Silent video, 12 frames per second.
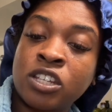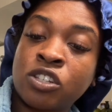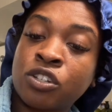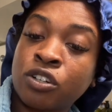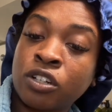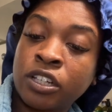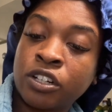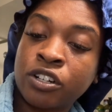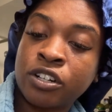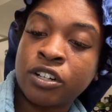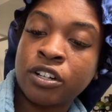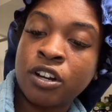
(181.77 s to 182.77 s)
Eastern
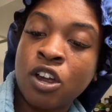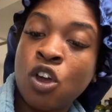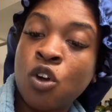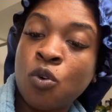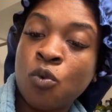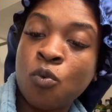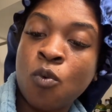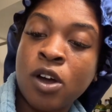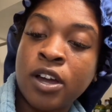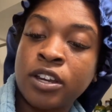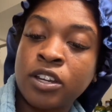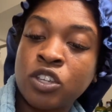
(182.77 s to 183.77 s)
literature.
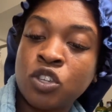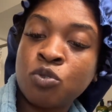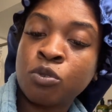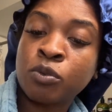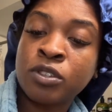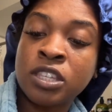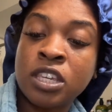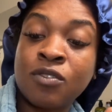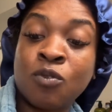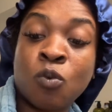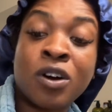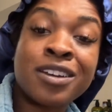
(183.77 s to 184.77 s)
1, you will
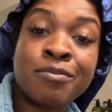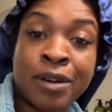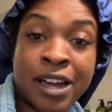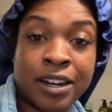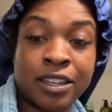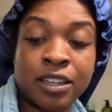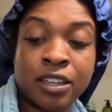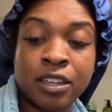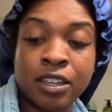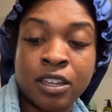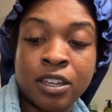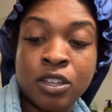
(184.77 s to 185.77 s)
receive one body.
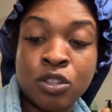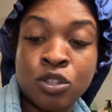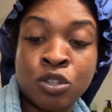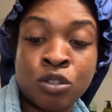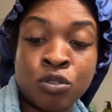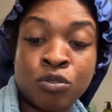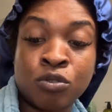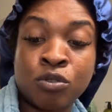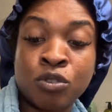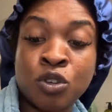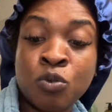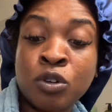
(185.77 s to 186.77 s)
2,
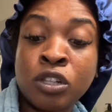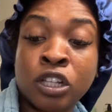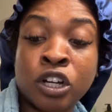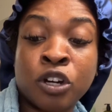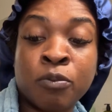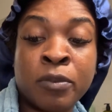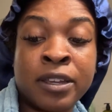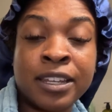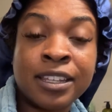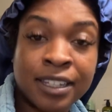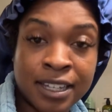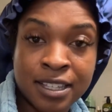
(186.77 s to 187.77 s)
you will learn
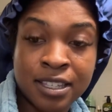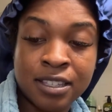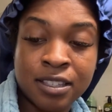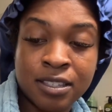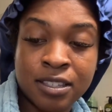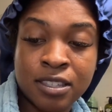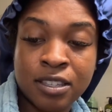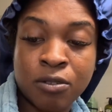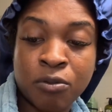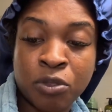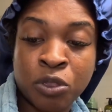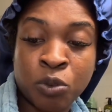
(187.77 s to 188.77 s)
many lessons.
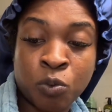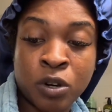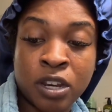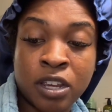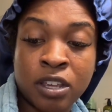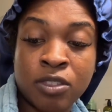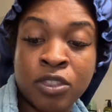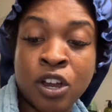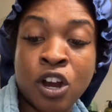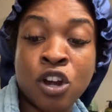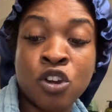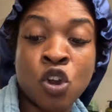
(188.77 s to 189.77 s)
3,
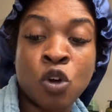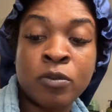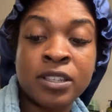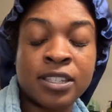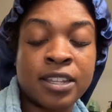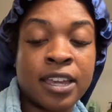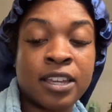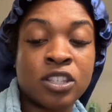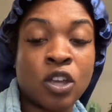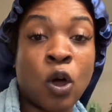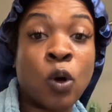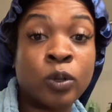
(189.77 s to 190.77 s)
there are no
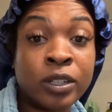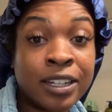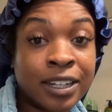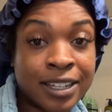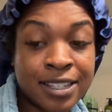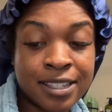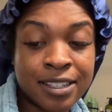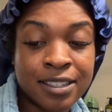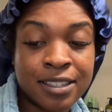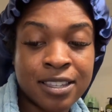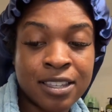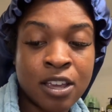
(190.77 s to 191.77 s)
mistakes, only
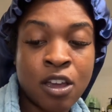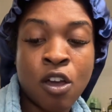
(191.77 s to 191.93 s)
lessons.